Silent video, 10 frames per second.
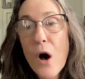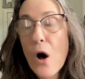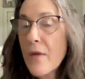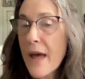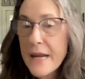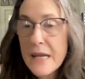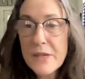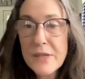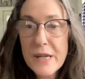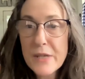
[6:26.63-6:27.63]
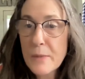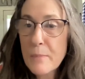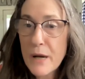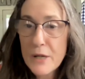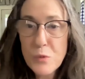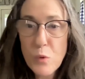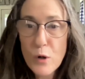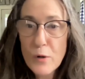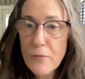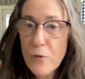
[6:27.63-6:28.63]
All that is a
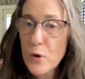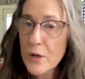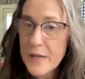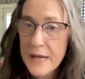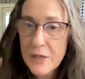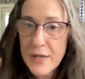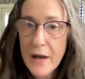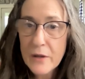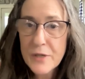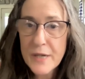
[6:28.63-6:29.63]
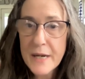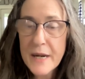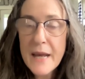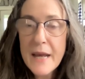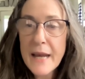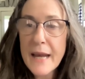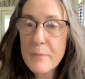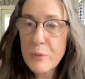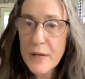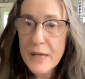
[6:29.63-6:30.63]
buzzword for dense housing
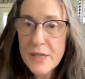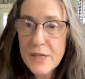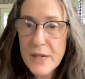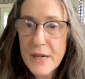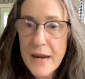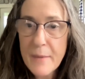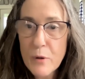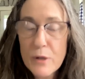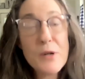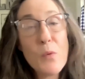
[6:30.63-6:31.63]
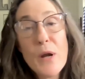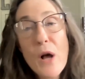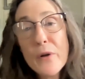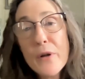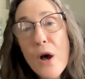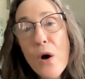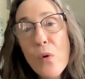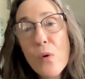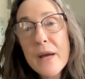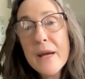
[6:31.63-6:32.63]
in pre-existing neighborhoods. And we all
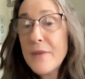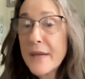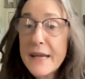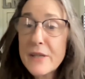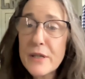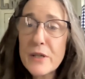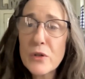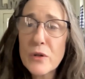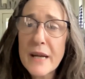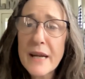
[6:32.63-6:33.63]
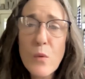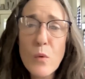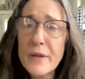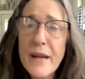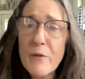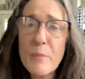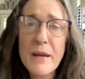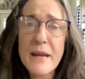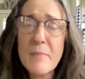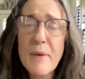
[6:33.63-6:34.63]
know the Kissing Tree will never
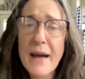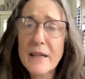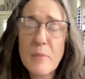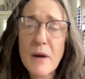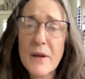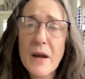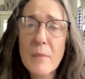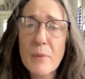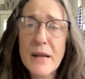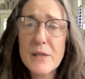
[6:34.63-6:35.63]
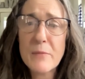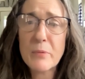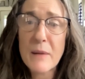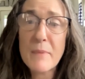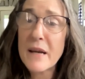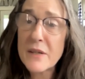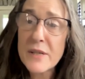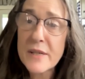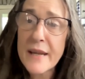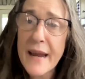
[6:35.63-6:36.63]
be impacted by the comprehensive plan because
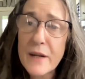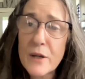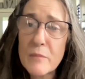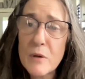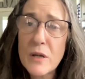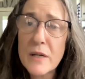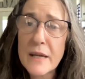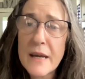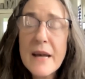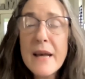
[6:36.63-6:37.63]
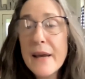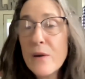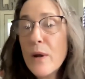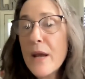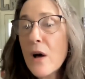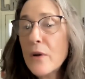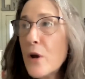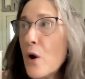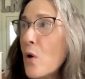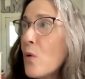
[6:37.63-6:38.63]
it's a gated community. And we all
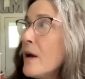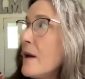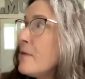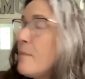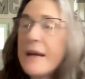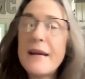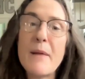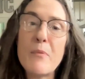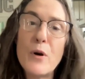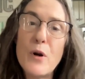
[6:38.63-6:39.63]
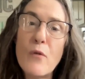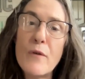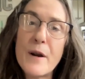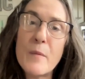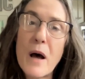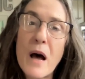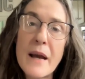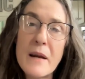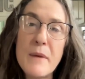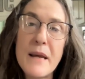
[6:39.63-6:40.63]
know the big neighborhood over there
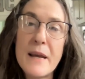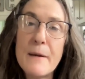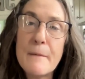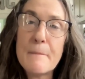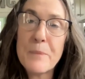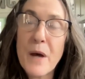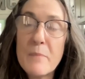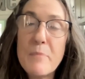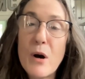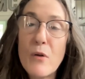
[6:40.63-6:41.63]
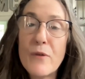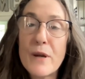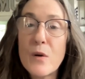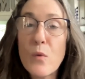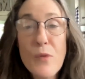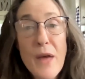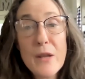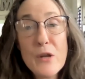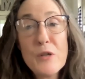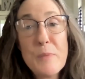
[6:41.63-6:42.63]
behind me on Belvin
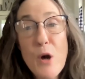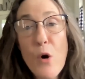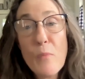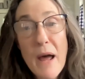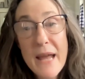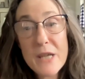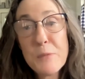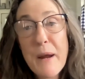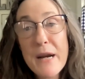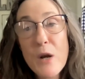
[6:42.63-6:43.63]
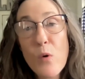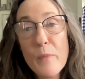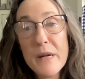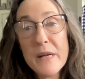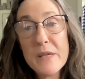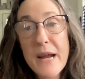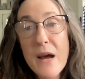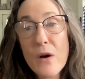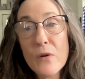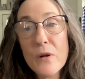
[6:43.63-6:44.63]
that used to be owned by a Hispanic woman in
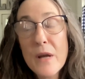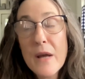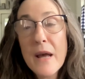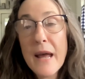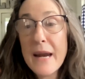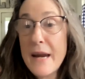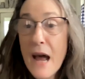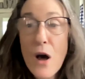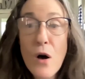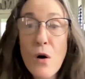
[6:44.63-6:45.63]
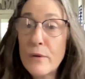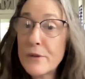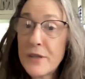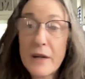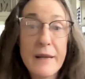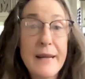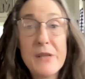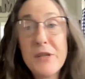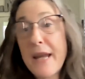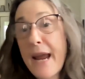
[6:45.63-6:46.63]
town. And now suddenly
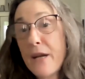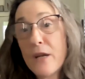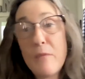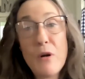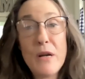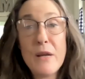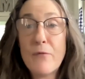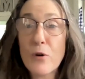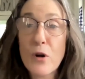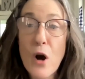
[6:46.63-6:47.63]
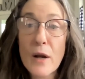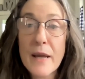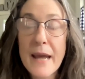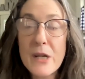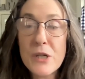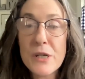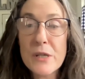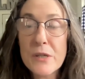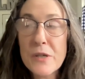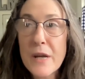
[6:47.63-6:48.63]
it's a gated community for
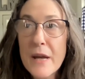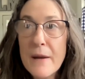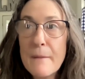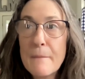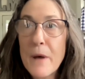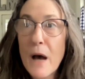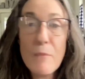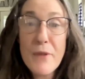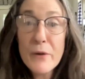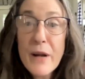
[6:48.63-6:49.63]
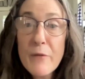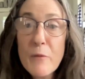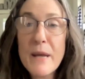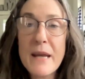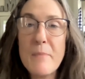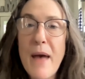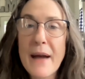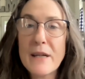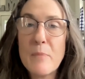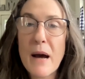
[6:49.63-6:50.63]
Caucasians. They'll never be
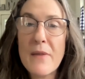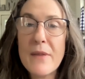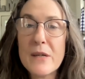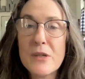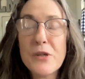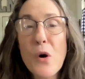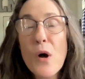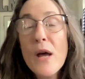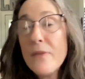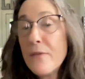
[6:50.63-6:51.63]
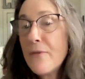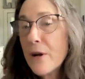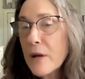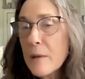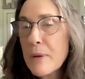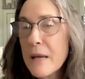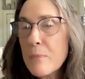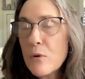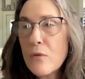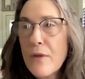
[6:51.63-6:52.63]
impacted by this. So the very
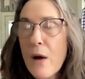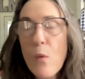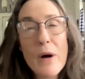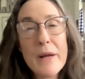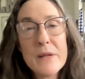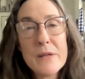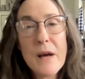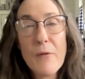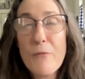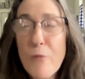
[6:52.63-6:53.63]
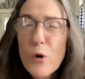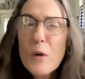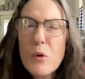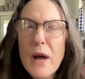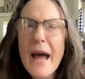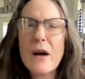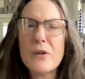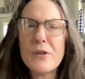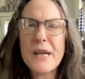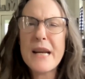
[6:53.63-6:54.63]
people that want affordable
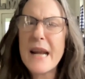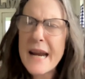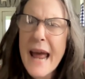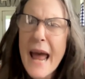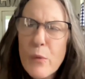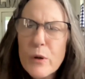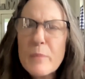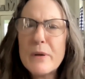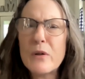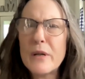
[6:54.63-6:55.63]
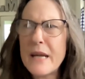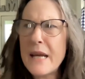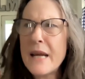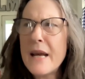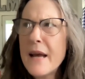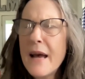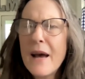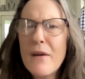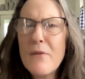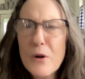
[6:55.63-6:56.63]
housing and equitability,
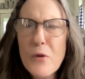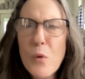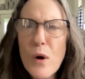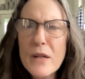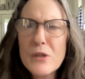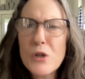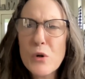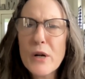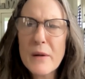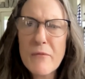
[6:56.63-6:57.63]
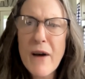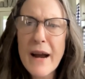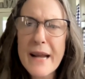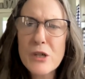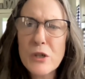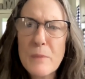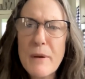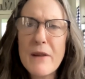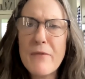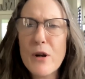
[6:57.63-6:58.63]
they're the ones who are going to financially
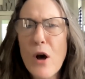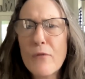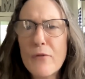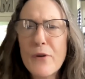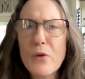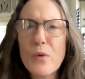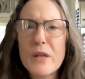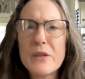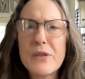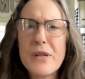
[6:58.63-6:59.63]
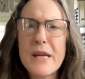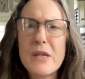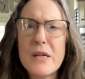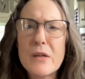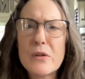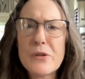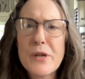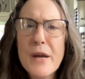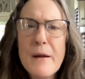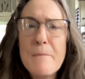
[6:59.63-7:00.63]
benefit off of their real estate
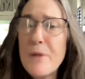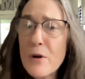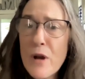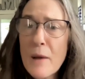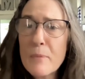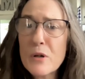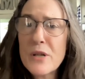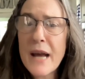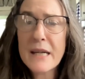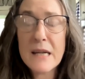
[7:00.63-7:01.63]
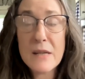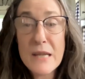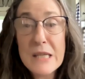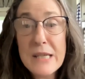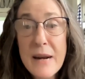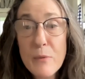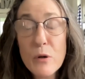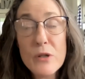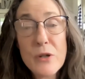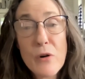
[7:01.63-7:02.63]
deals. They're not protected. These
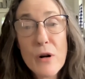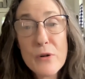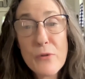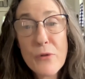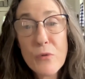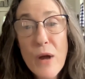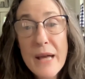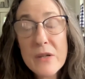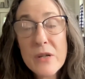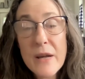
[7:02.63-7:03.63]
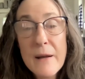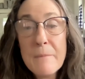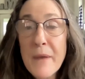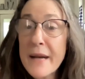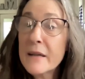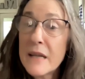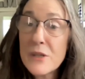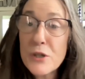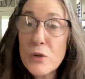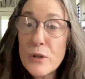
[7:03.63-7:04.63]
neighborhoods are under threat. And
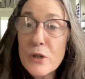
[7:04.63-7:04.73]
unless you